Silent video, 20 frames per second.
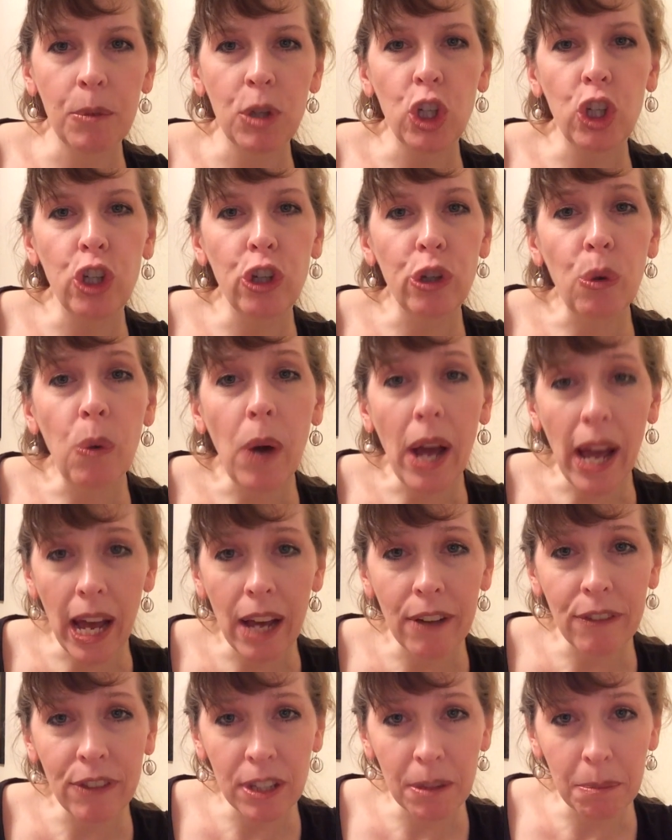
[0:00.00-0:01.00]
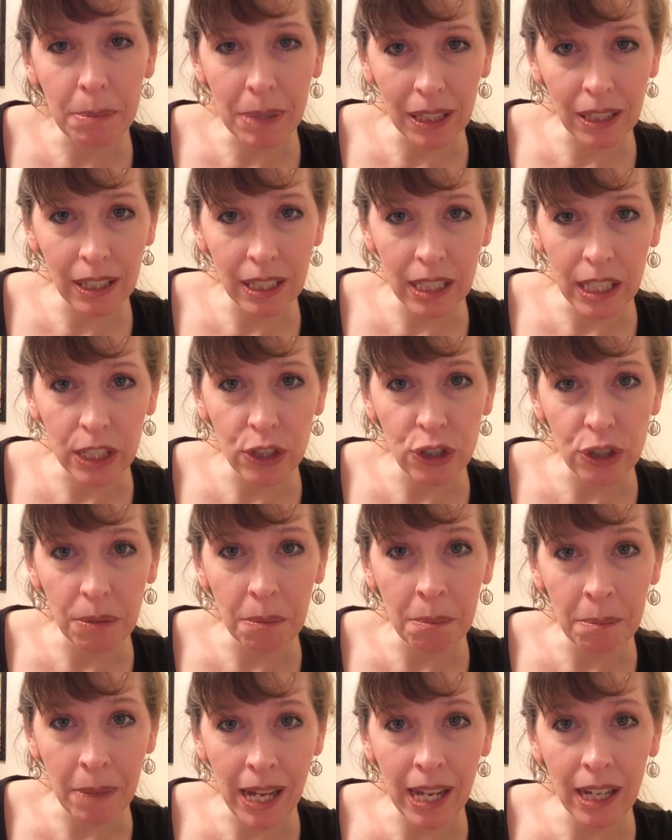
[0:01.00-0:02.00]
You have the ability to
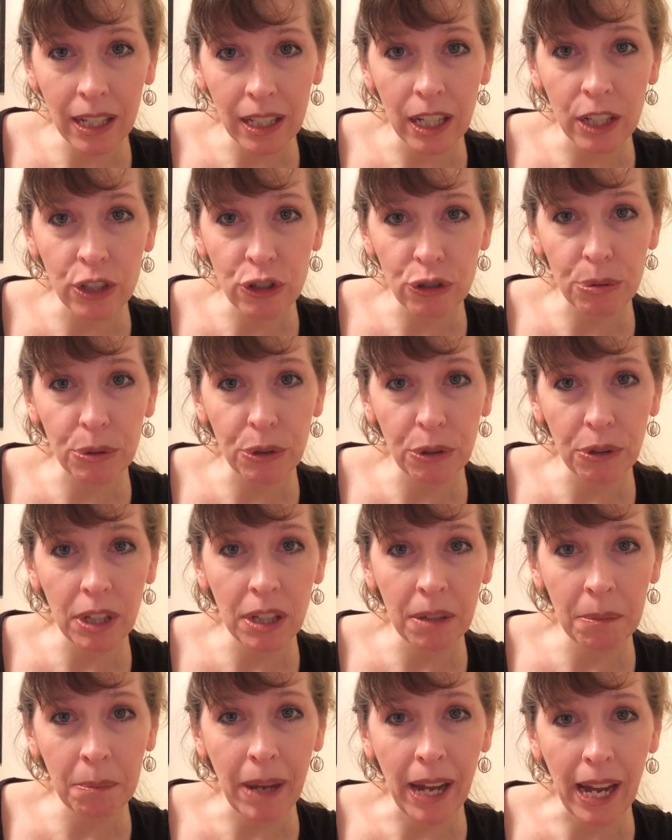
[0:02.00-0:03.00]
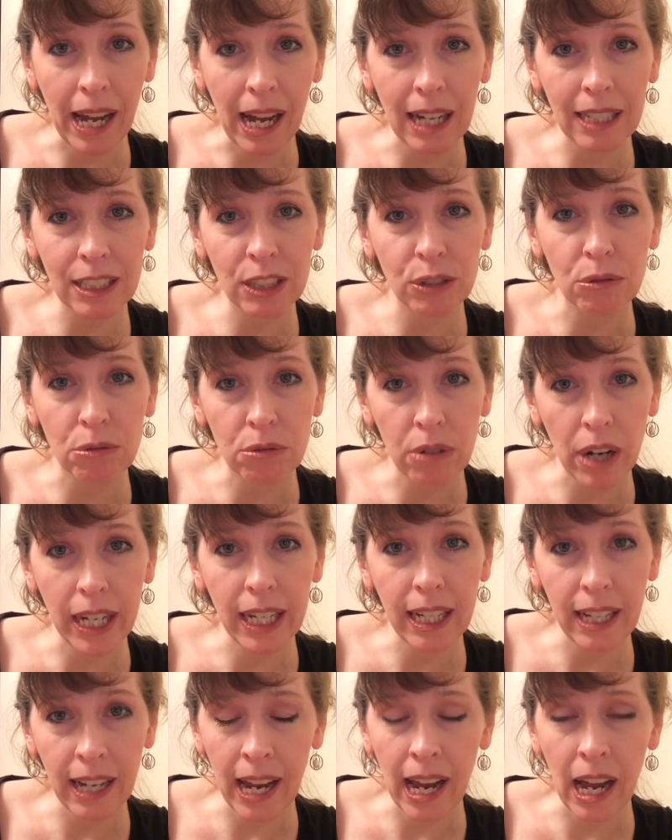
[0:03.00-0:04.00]
make a true impact
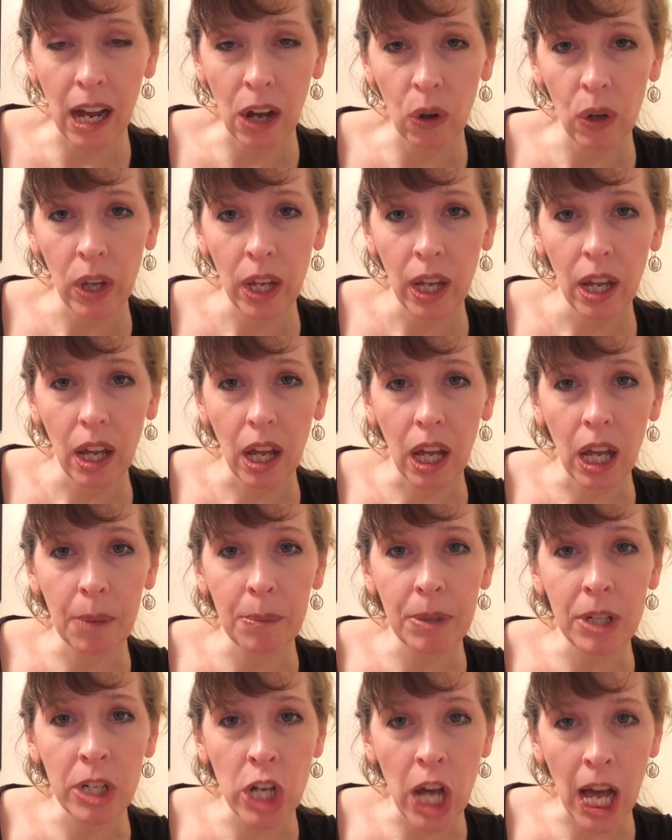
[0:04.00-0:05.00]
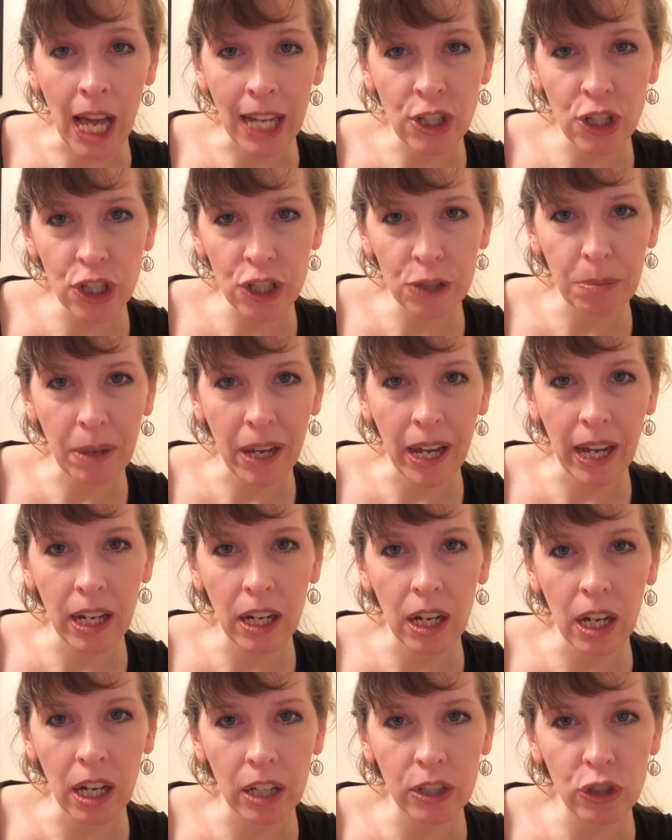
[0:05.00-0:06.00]
right now, not just by
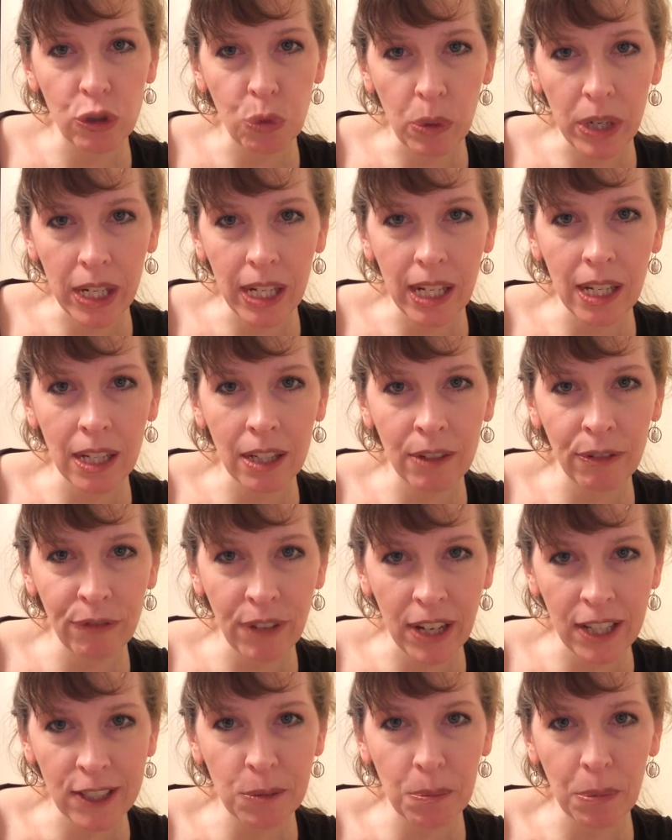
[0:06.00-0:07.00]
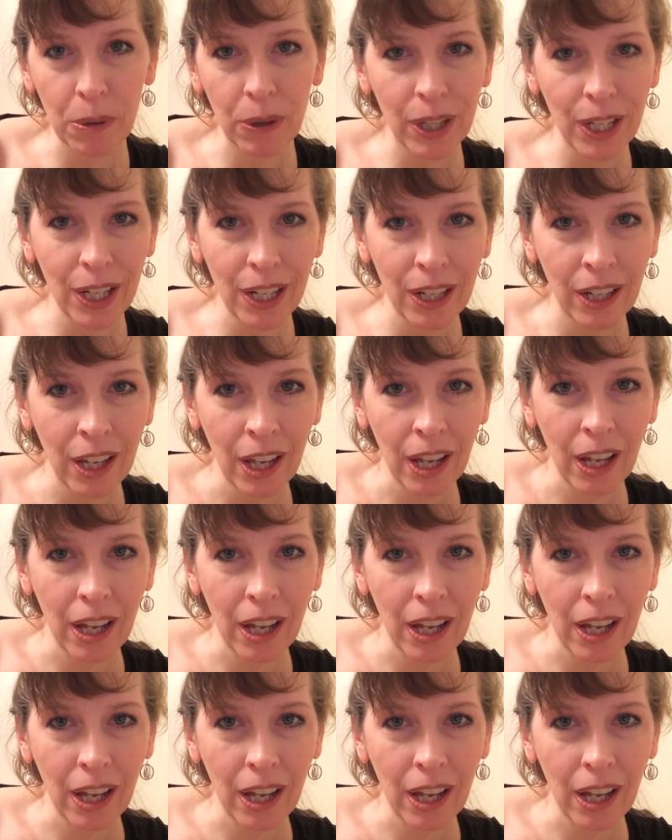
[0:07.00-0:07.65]
tweeting, Facebooking,